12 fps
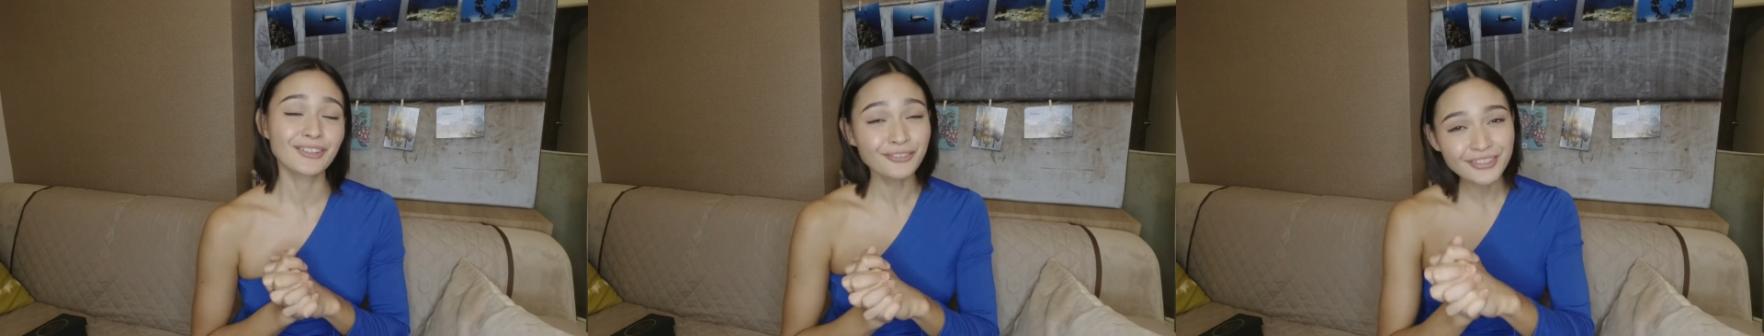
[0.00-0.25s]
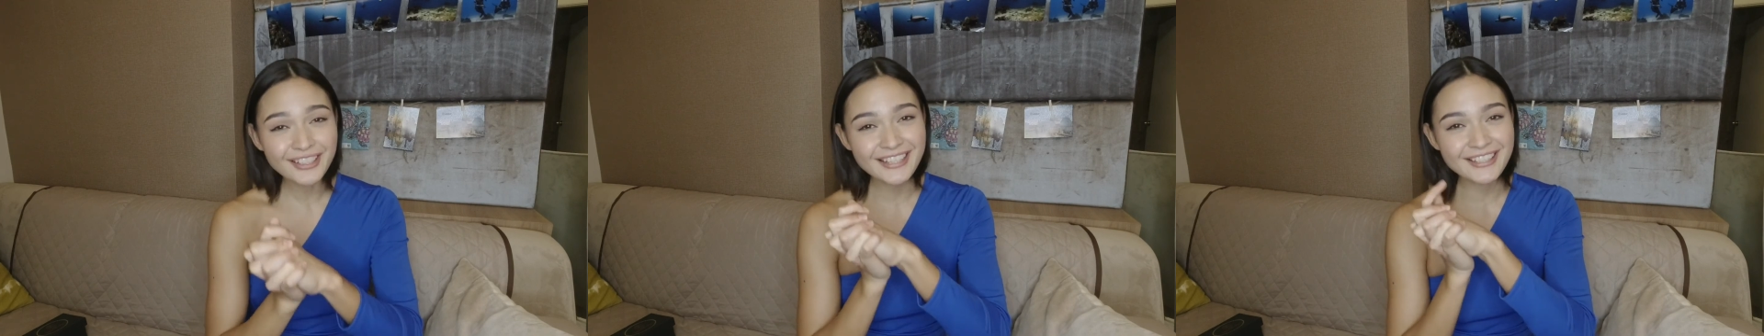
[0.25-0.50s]
Don't
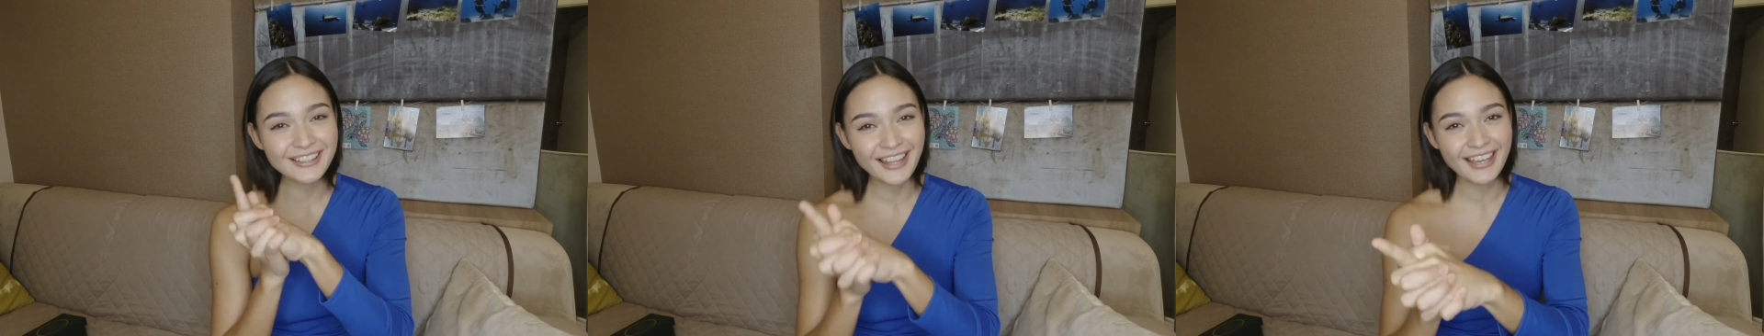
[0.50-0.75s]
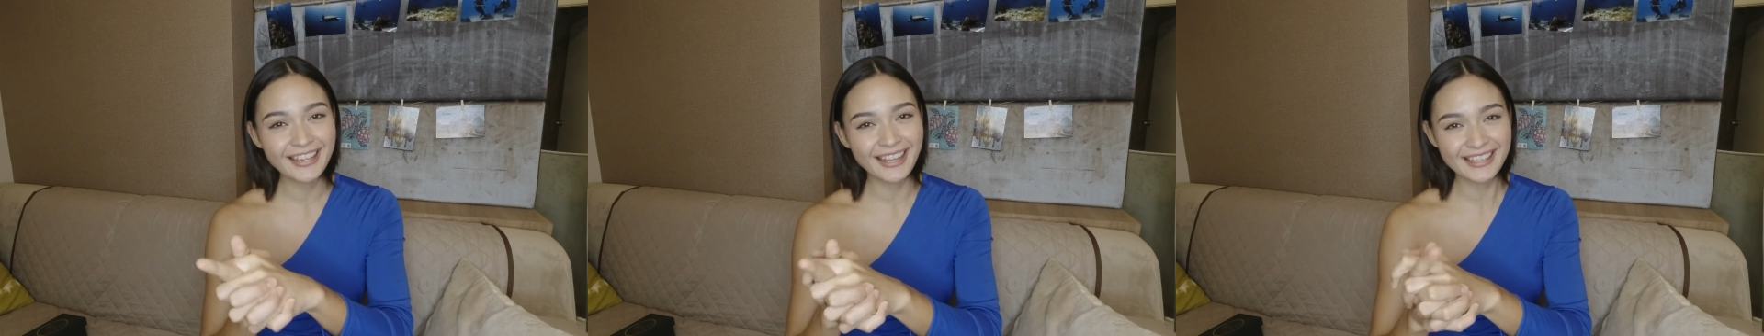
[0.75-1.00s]
forget to
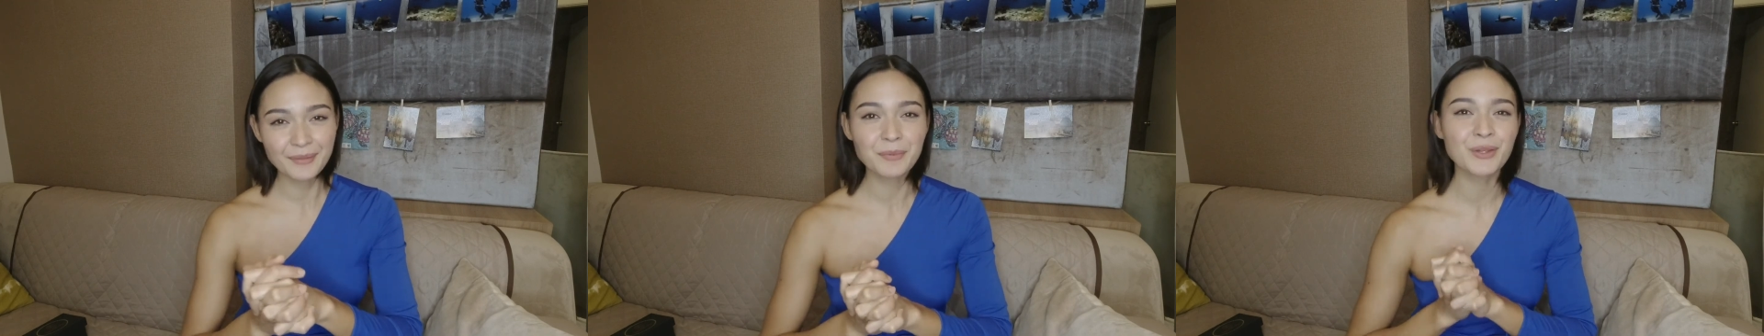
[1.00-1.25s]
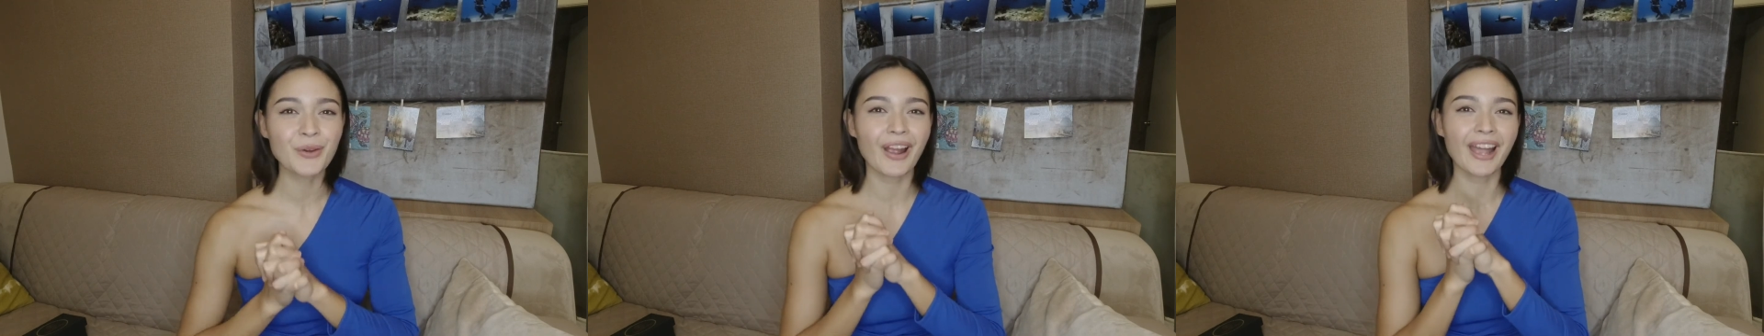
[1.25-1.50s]
like and
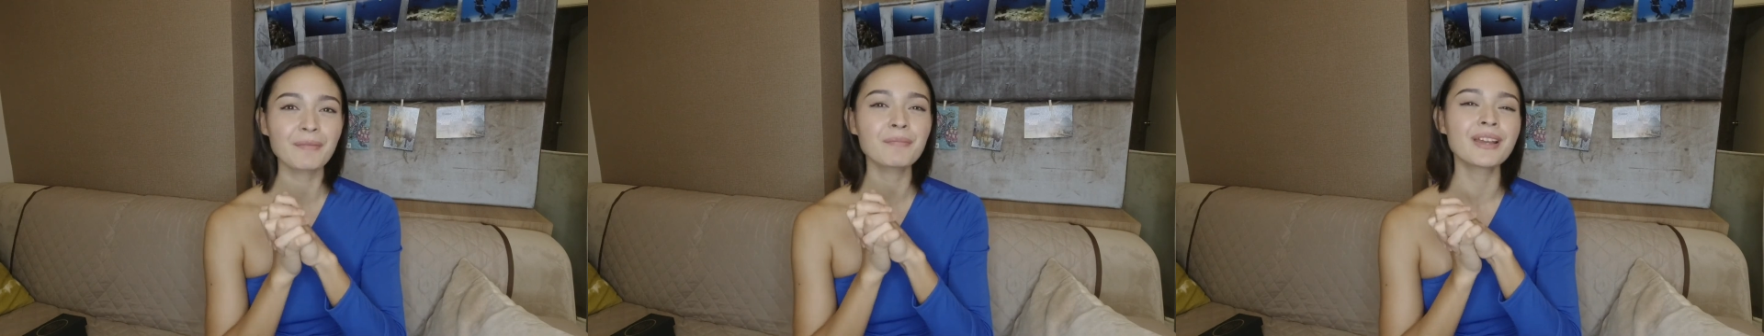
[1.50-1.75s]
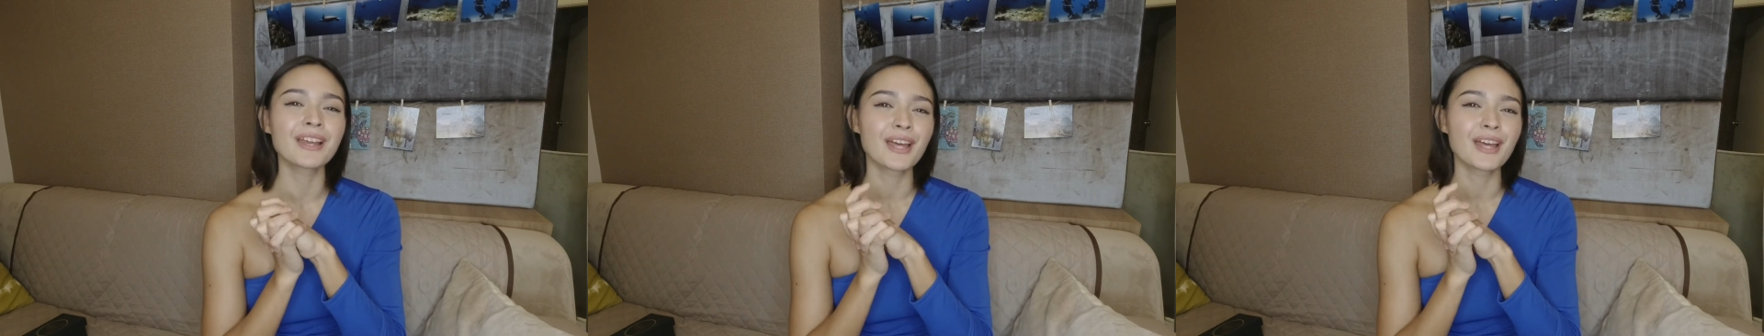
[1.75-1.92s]
subscribe.